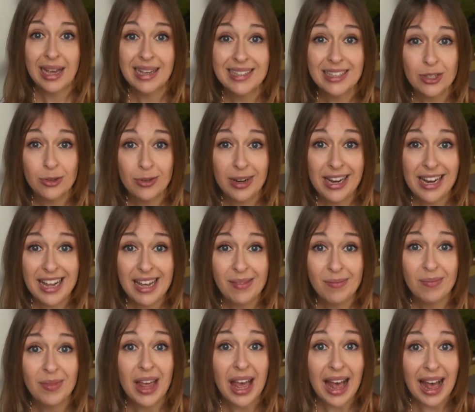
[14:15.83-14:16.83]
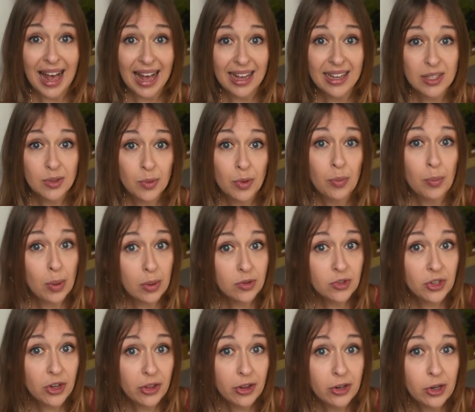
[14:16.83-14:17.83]
So really, as with
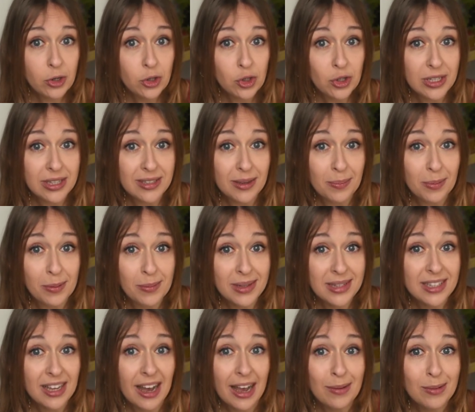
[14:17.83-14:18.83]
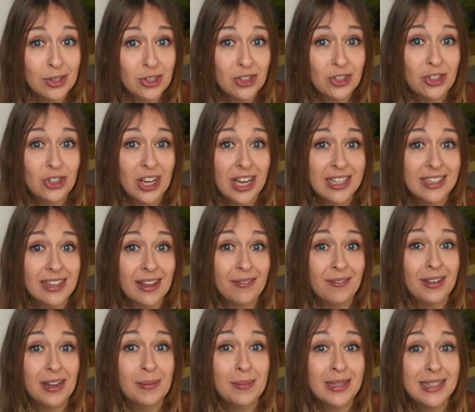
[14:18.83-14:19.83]
most other nutrient supplements, I would suggest that
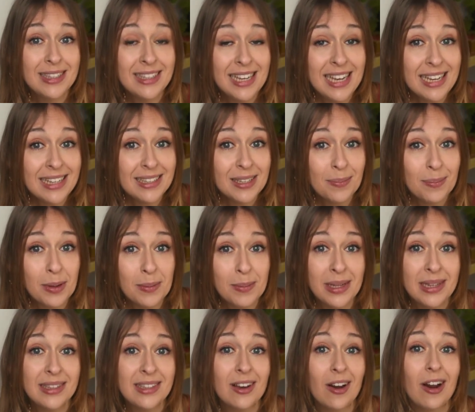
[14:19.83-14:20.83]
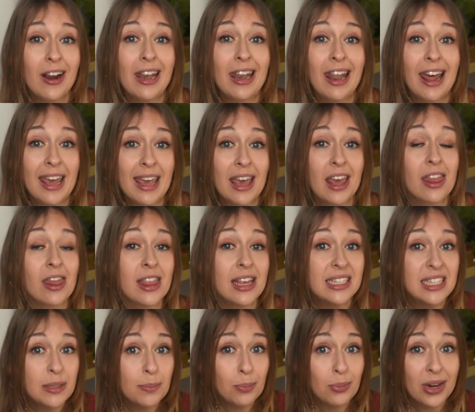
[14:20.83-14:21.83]
vitamin C supplements are like the
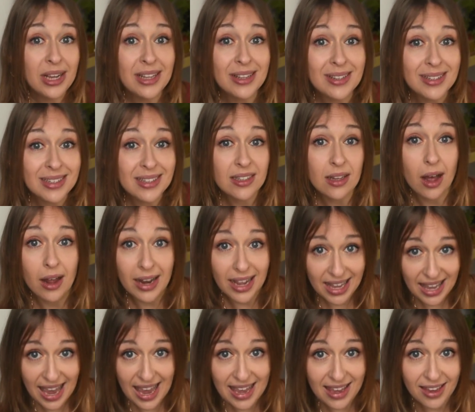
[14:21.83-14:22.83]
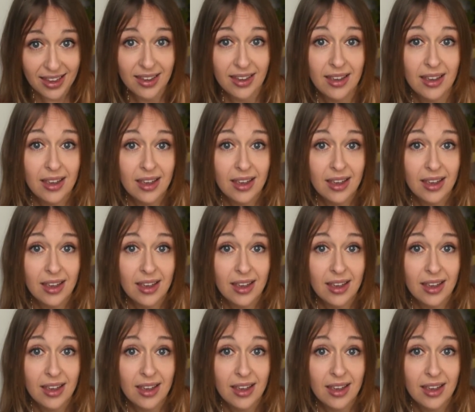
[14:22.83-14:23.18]
sprinkles on a cake.